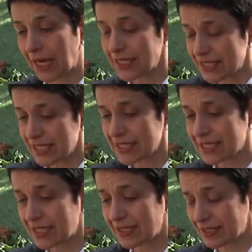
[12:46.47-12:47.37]
ideas
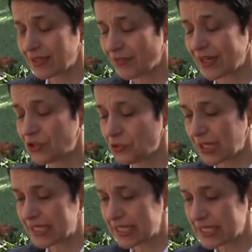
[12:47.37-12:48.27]
and uh, invite new
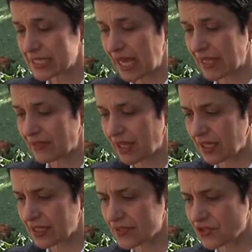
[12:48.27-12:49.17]
ideas and
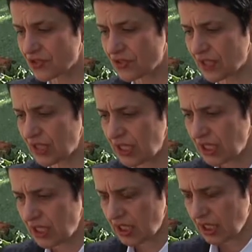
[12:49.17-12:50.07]
uh, stir the
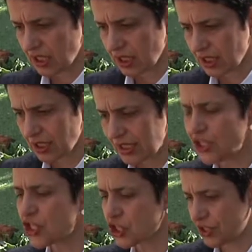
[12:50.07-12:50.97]
uh,
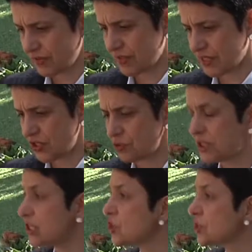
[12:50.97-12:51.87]
initiatives, new
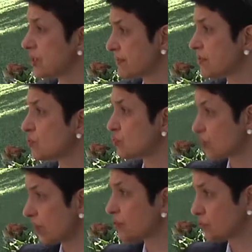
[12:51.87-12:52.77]
initiatives to
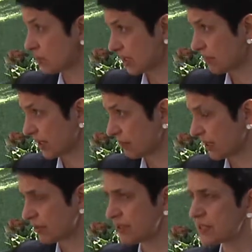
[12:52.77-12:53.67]
try to do something
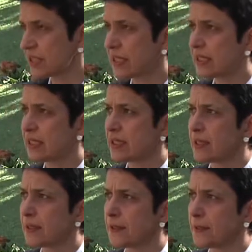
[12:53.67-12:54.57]
about it.
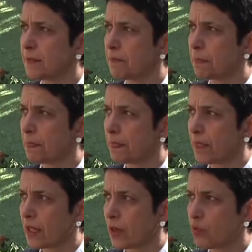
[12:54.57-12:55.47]
Um,
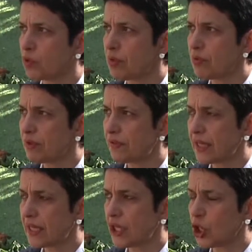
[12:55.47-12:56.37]
what we were
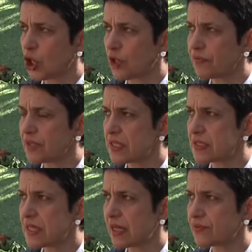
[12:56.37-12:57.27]
thinking of
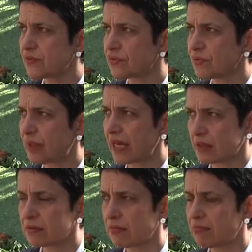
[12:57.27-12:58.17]
is that, back
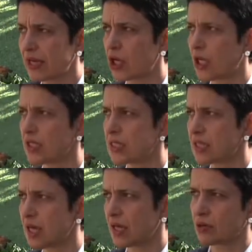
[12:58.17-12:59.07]
my colleagues
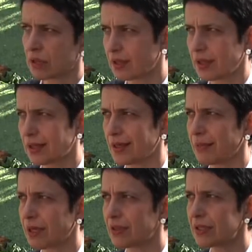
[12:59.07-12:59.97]
and I who are thinking
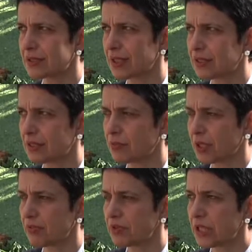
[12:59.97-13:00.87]
about it at the
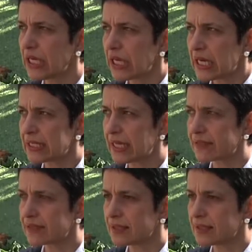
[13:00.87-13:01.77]
department,
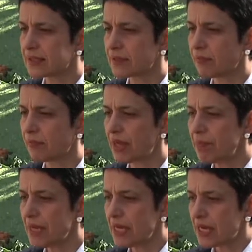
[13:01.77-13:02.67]
that uh,
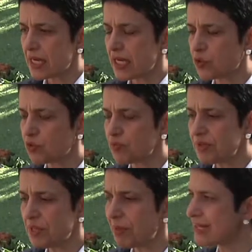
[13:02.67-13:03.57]
maybe it wouldn't
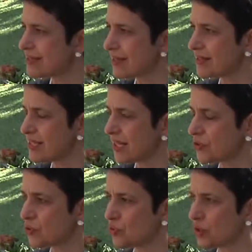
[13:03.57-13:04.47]
be the best
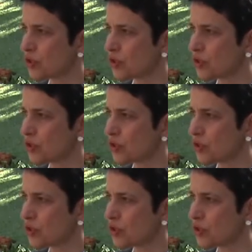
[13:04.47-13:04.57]
idea to,